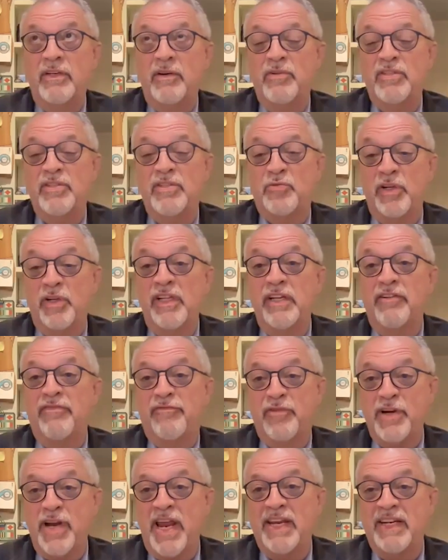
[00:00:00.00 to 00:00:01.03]
was really a
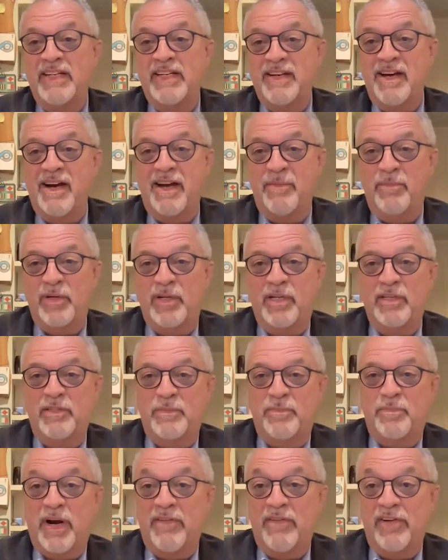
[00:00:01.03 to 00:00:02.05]
frenetic time because
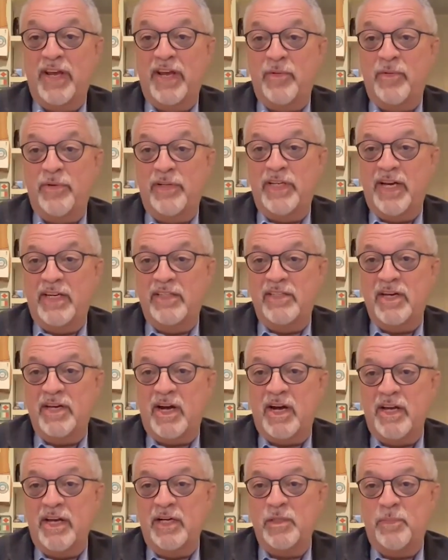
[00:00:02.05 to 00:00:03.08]
private equity has
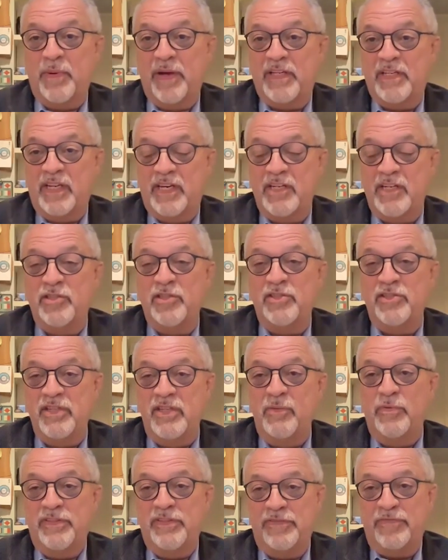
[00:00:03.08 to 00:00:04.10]
high expectations, and
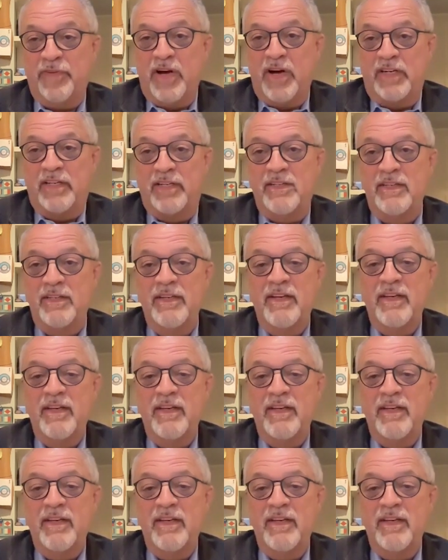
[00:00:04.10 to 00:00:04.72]
it was fun.